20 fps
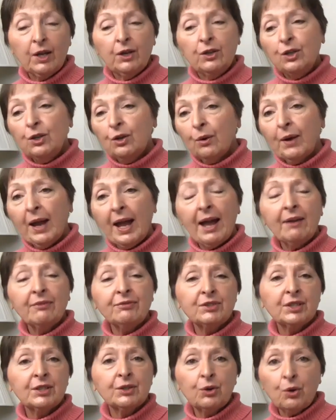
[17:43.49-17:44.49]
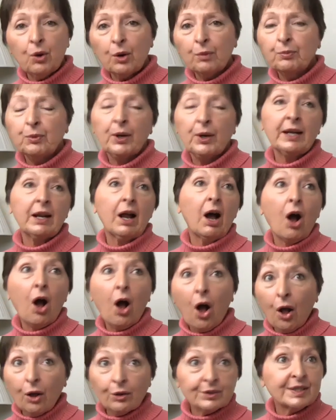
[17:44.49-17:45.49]
You don't have to incorporate
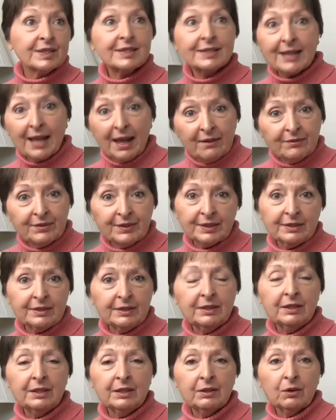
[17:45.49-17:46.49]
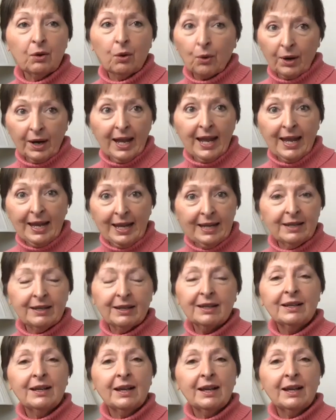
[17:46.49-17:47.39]
all 7 or 8,